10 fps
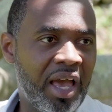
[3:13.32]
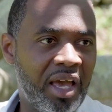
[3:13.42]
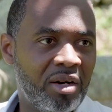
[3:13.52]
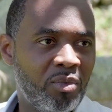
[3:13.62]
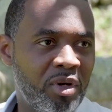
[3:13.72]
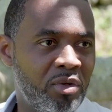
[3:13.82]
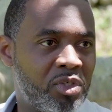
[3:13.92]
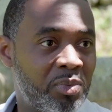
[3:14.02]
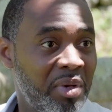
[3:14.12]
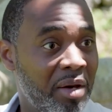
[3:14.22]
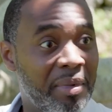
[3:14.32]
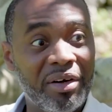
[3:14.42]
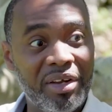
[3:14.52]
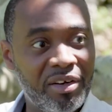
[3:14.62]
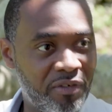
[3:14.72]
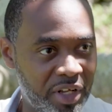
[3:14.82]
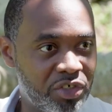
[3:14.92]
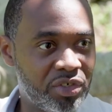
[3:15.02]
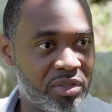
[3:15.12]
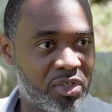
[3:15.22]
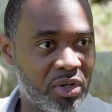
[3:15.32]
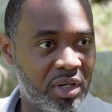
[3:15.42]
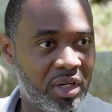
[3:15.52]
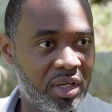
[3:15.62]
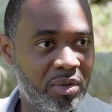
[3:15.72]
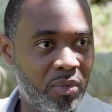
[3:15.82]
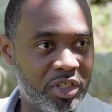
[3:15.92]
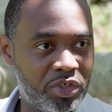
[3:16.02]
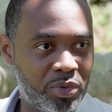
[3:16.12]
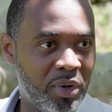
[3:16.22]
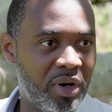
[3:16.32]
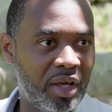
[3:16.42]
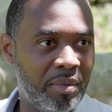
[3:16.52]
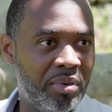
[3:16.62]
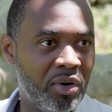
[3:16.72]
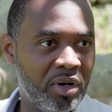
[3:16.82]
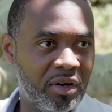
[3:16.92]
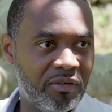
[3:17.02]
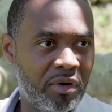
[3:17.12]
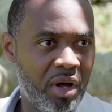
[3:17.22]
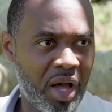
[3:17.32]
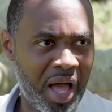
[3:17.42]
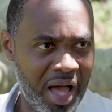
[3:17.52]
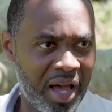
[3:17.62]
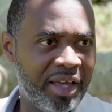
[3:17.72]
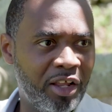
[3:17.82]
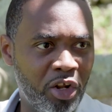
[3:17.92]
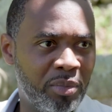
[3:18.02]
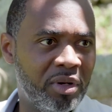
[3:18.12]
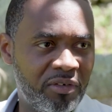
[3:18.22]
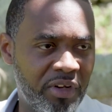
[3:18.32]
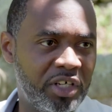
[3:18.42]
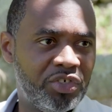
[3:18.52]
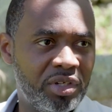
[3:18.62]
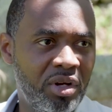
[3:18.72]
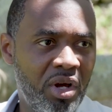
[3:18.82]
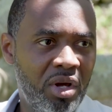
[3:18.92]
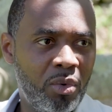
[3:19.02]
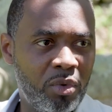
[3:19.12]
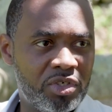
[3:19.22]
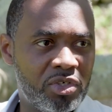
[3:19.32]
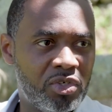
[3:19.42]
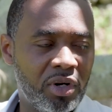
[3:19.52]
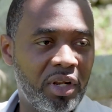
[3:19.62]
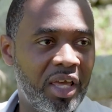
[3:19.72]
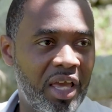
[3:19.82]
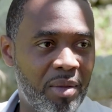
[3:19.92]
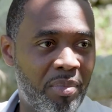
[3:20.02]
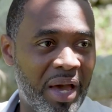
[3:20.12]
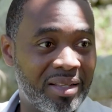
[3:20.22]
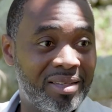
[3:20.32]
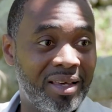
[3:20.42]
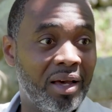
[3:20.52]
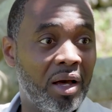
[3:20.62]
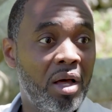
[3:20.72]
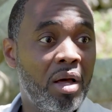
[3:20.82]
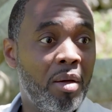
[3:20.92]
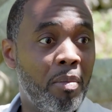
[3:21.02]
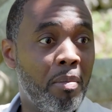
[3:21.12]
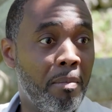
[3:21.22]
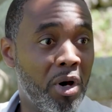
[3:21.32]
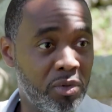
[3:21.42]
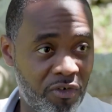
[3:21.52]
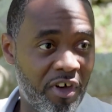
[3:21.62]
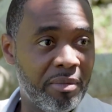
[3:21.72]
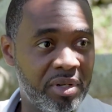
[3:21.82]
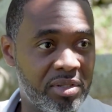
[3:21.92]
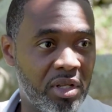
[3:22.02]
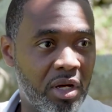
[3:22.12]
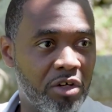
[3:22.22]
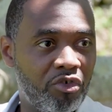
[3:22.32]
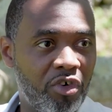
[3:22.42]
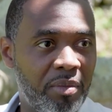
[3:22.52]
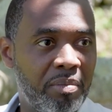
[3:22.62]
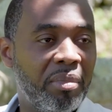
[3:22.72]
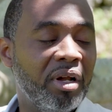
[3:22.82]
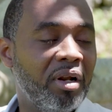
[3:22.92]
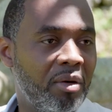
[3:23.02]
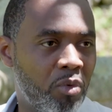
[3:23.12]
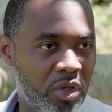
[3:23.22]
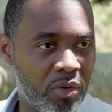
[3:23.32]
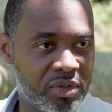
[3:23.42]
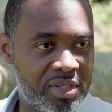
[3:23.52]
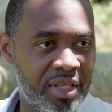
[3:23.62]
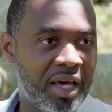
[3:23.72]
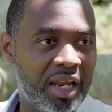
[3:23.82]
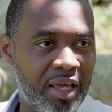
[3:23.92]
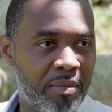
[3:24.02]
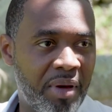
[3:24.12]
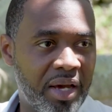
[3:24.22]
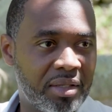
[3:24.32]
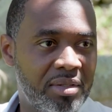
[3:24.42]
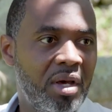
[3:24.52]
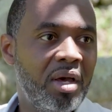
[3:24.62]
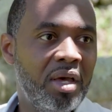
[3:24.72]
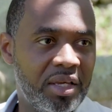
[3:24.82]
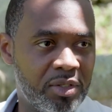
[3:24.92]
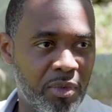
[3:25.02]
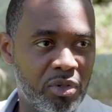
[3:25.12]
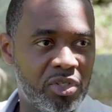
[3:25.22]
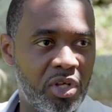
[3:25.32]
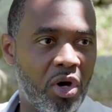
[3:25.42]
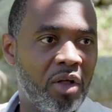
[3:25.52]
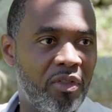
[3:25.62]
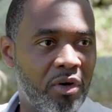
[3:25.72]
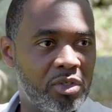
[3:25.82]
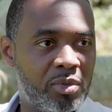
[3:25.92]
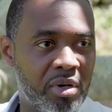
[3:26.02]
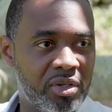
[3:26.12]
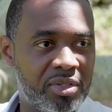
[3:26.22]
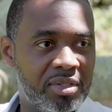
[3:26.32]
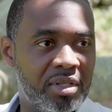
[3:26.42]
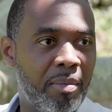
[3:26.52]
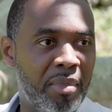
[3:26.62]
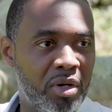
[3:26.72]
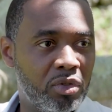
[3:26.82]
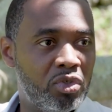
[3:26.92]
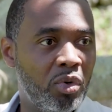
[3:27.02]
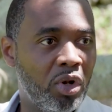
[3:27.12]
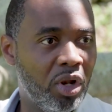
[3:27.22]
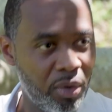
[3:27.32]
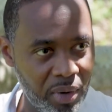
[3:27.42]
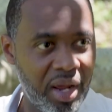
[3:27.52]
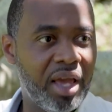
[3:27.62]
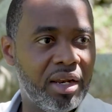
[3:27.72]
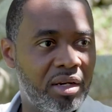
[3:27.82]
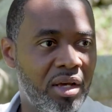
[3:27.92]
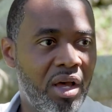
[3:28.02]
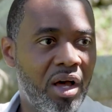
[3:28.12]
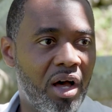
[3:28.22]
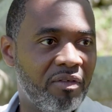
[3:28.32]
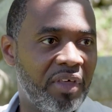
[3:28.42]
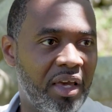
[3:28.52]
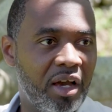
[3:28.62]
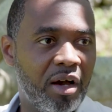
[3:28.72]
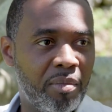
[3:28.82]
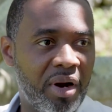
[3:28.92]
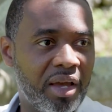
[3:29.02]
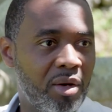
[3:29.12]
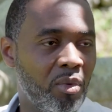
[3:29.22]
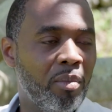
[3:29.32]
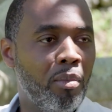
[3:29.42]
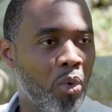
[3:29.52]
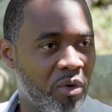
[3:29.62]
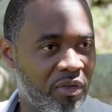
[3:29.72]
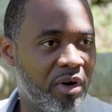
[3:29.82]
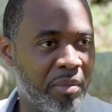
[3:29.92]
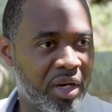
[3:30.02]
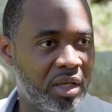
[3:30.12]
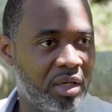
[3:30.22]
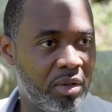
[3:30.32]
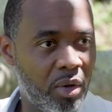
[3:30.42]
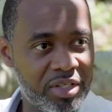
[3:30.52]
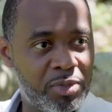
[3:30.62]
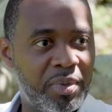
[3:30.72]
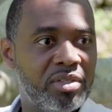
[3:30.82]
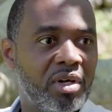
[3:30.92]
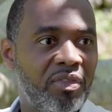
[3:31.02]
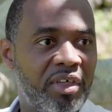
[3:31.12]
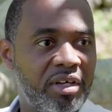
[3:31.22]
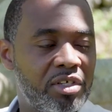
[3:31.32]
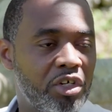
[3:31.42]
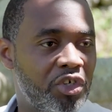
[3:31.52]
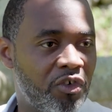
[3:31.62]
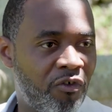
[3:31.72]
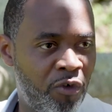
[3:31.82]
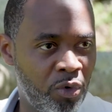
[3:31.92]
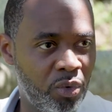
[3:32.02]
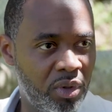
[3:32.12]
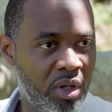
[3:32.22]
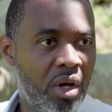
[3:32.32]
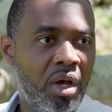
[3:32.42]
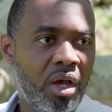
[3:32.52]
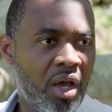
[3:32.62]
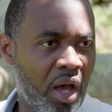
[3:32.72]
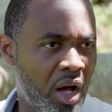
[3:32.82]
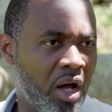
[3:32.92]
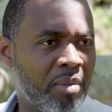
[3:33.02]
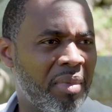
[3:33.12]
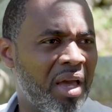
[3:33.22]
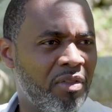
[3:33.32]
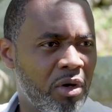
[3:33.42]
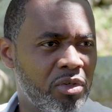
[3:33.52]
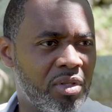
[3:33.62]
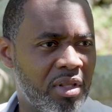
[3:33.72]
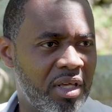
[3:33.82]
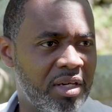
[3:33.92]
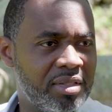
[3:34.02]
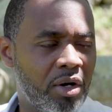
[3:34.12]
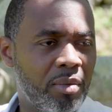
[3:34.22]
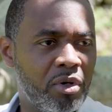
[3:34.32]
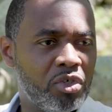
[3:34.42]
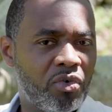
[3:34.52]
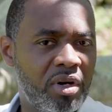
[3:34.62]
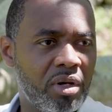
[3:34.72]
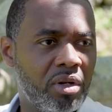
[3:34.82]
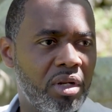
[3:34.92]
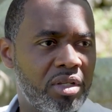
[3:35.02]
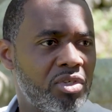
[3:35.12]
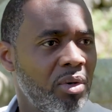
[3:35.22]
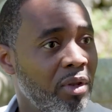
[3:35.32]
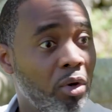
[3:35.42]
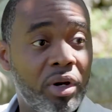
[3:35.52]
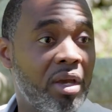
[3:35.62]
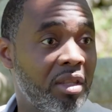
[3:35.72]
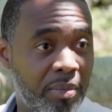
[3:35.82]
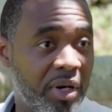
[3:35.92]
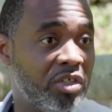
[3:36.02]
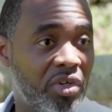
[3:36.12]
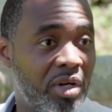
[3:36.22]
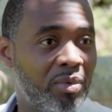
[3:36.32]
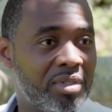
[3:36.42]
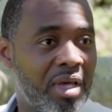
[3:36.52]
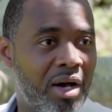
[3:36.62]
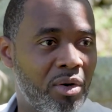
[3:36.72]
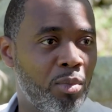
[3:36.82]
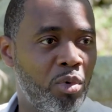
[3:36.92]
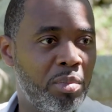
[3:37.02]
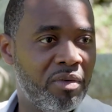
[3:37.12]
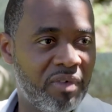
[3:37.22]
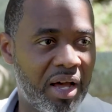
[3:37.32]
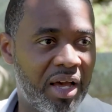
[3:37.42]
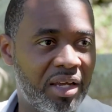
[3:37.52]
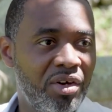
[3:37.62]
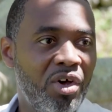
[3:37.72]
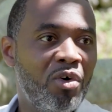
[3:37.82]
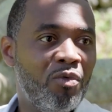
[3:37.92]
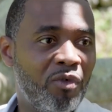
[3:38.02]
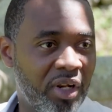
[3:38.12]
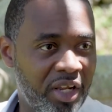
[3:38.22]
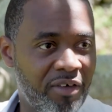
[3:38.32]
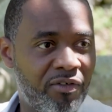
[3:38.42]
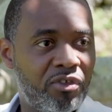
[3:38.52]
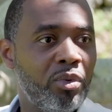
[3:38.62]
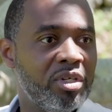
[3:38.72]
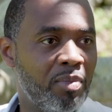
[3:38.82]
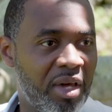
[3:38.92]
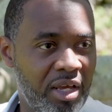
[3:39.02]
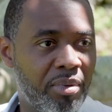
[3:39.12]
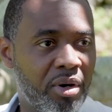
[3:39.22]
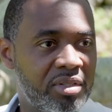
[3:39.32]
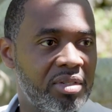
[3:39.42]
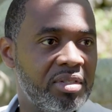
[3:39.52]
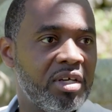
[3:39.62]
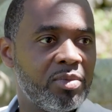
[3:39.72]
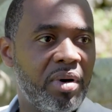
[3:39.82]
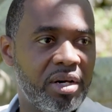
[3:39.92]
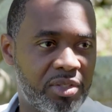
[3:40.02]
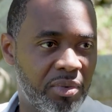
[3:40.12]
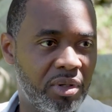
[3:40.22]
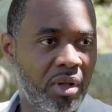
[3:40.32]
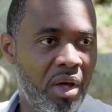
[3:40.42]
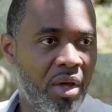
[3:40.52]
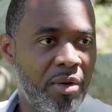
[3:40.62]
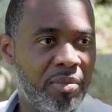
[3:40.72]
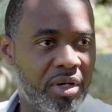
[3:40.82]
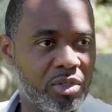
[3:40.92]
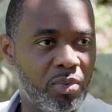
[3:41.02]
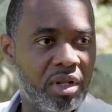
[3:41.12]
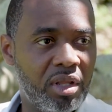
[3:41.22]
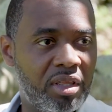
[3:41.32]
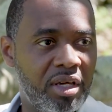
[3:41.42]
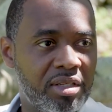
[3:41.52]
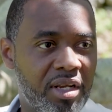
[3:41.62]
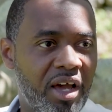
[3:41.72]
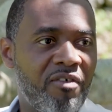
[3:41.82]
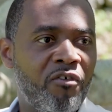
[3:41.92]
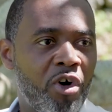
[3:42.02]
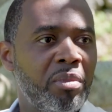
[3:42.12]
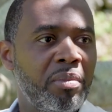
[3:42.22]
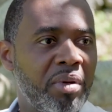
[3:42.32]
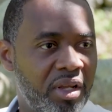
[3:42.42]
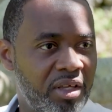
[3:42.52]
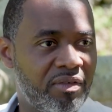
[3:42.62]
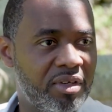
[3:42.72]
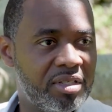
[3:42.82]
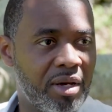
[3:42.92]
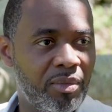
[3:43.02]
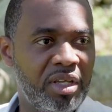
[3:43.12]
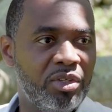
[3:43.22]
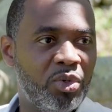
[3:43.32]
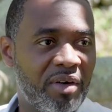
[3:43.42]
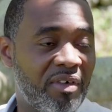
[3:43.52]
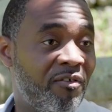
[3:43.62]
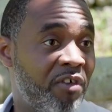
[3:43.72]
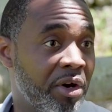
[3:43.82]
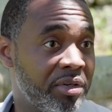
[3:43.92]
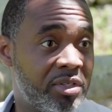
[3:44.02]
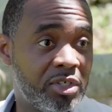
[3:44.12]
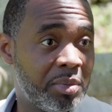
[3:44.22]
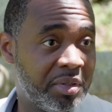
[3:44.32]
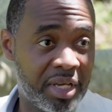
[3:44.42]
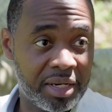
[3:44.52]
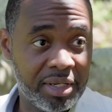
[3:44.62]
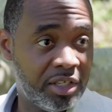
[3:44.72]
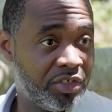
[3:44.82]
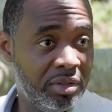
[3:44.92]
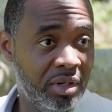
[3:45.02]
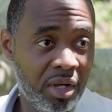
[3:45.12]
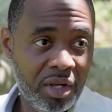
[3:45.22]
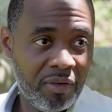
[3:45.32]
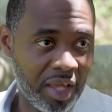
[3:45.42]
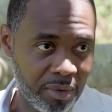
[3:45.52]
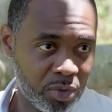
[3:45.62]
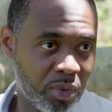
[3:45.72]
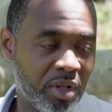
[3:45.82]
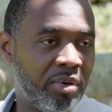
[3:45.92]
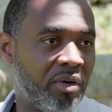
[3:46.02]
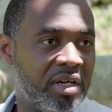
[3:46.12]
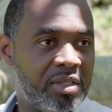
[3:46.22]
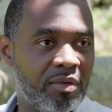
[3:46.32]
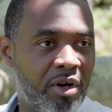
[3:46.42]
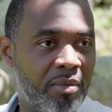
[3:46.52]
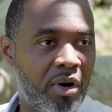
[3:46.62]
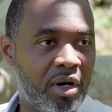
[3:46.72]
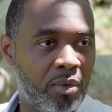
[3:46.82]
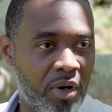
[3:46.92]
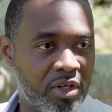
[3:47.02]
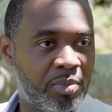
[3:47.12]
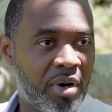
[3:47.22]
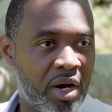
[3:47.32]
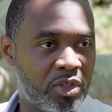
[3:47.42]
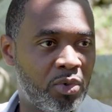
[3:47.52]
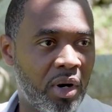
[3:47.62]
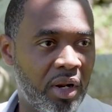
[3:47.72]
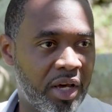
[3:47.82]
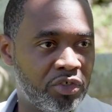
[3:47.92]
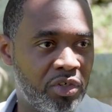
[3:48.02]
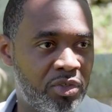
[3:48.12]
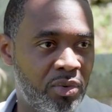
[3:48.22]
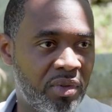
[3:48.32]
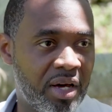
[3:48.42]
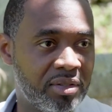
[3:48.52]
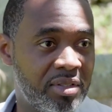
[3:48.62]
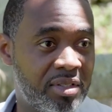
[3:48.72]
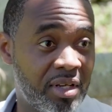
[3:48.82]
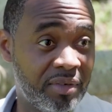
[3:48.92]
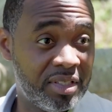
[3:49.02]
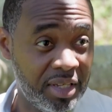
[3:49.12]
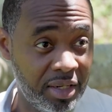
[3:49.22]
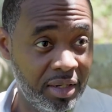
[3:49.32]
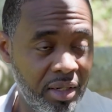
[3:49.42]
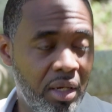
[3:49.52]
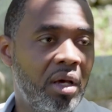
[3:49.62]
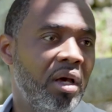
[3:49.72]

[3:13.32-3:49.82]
And when you speak about inflation, certainly, which we're in a period of high global inflation, which is certainly impacting most families in the country, but what you'll see that impact is mostly on those persons in the middle to lower end of the income bracket, where more of their money is spent on things such as food. And those are the things that are most critical. And so in looking at the budget, it was how can we provide relief to as many persons as possible? Because one of the things that I firmly believe is that we need to have a fairer system of taxation. That was where the Progressive Labor Party was prior to our election in 2017.